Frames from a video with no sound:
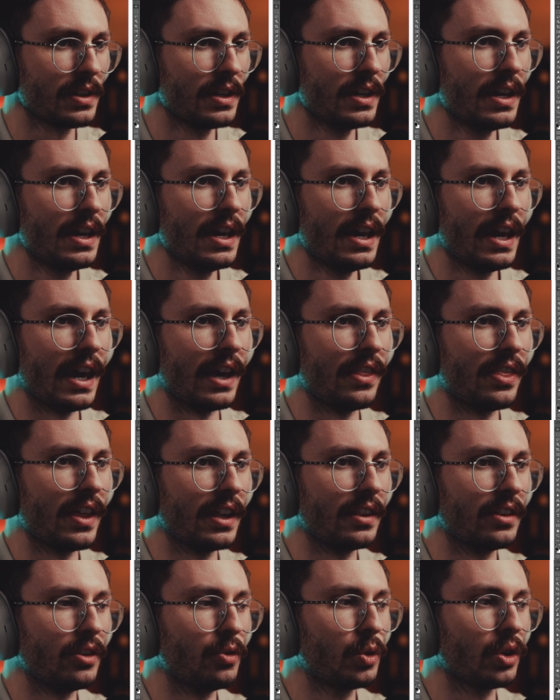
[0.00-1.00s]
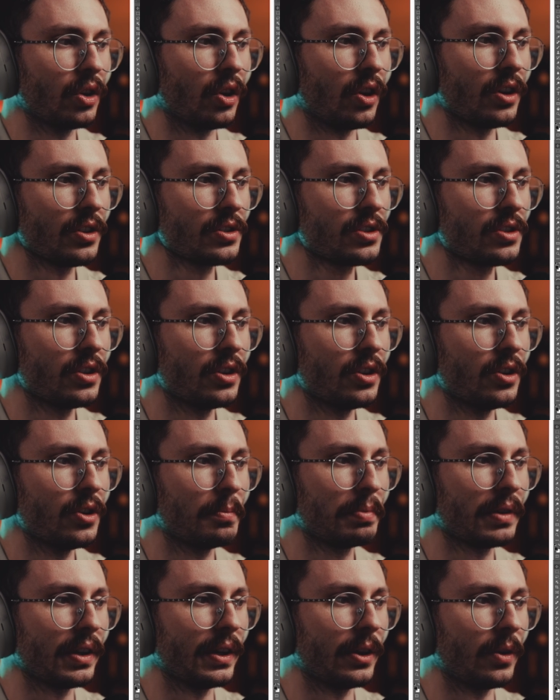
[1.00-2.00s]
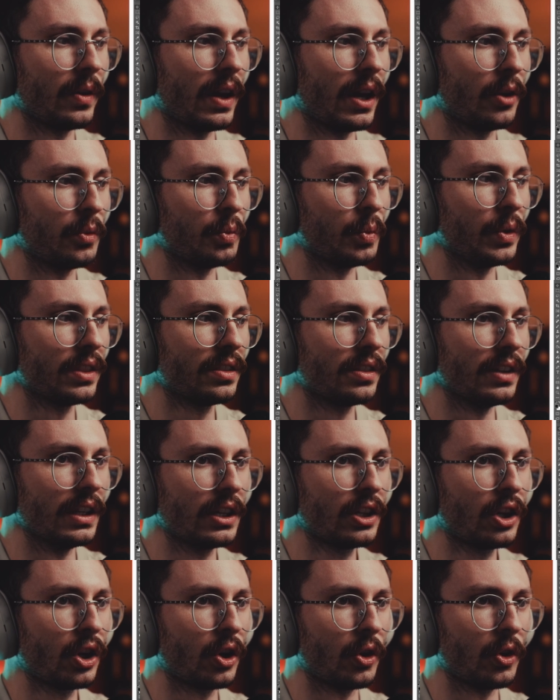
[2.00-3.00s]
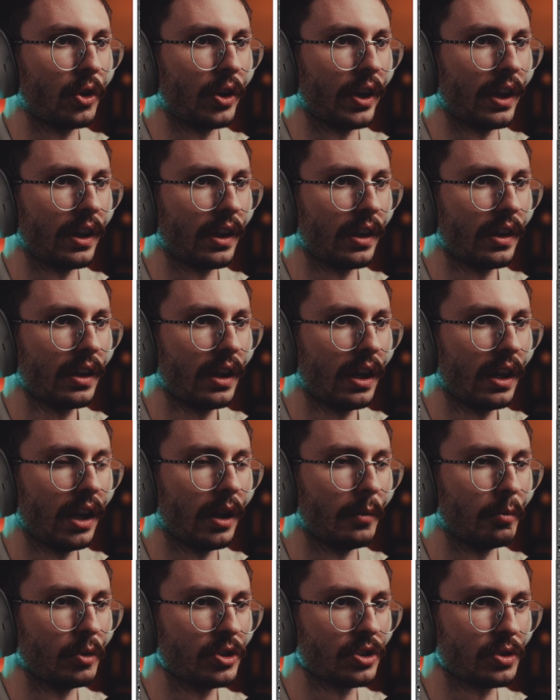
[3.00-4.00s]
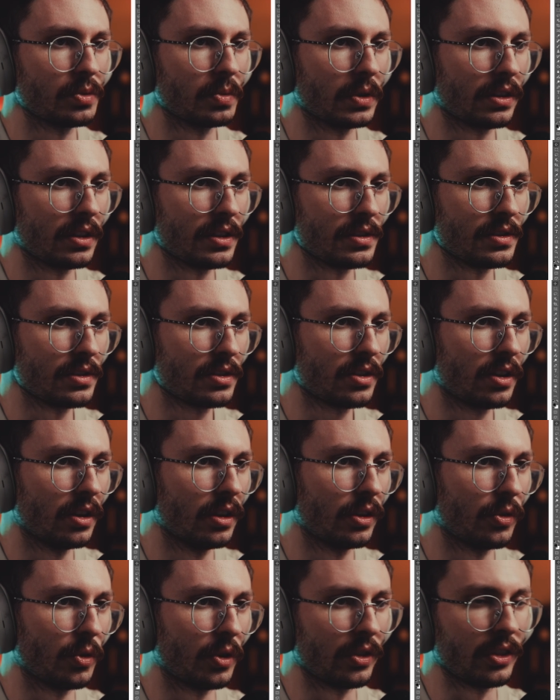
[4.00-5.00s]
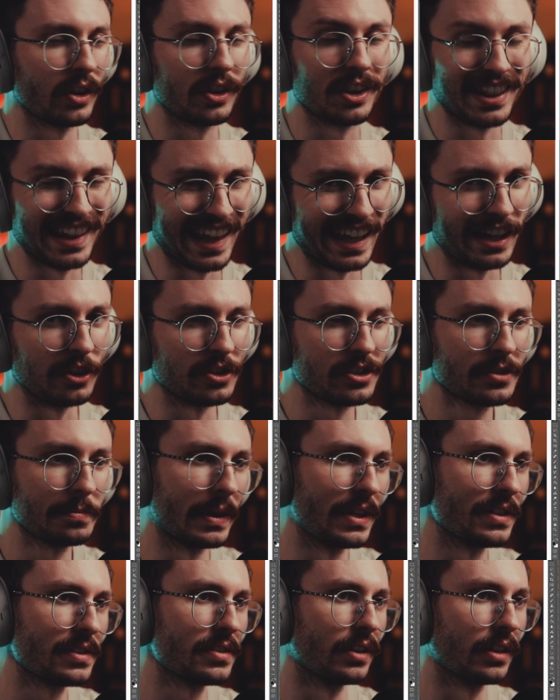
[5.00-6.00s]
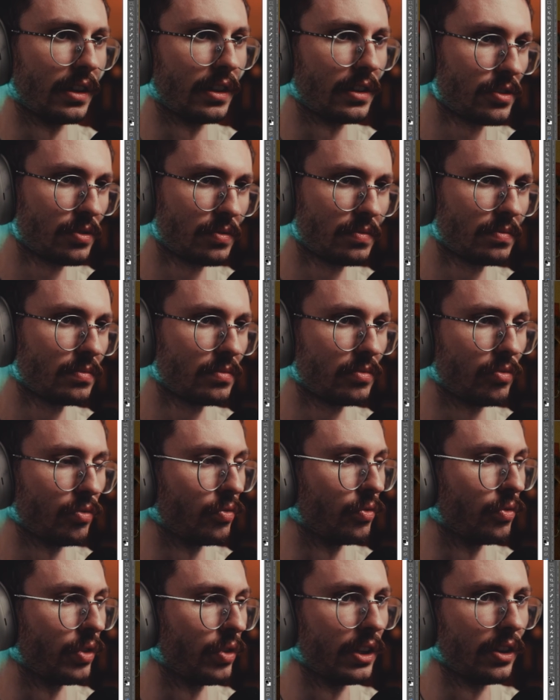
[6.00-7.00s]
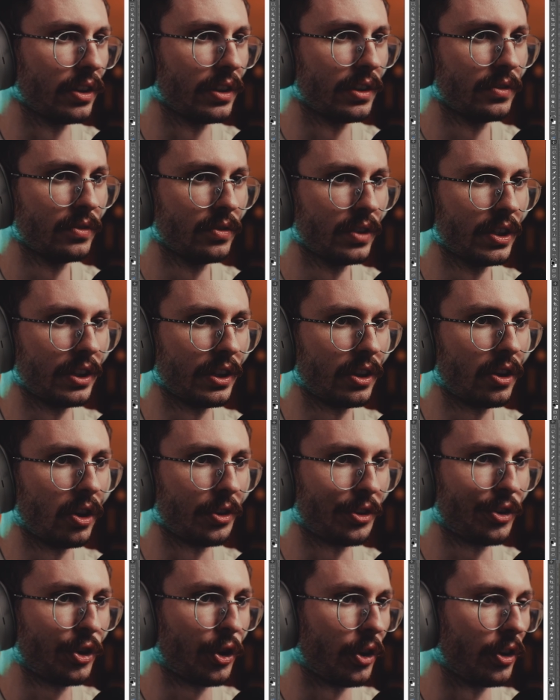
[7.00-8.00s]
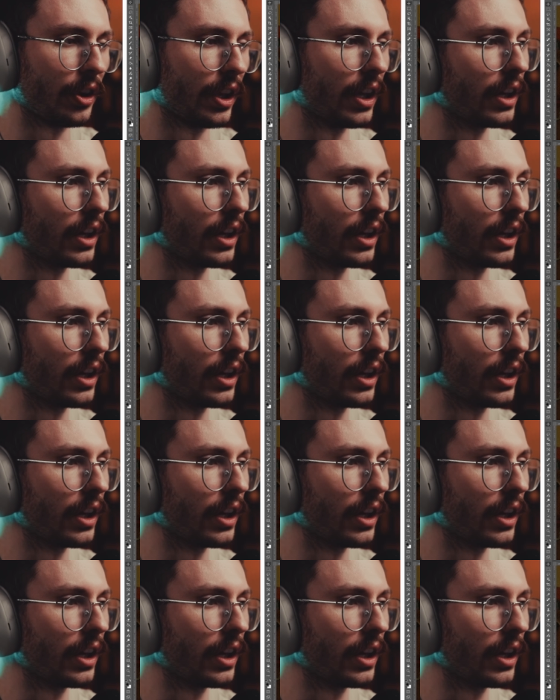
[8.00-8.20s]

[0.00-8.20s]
And then you can also play around with the kerning, which is what this is called, or the letter spacing. It's really called kerning.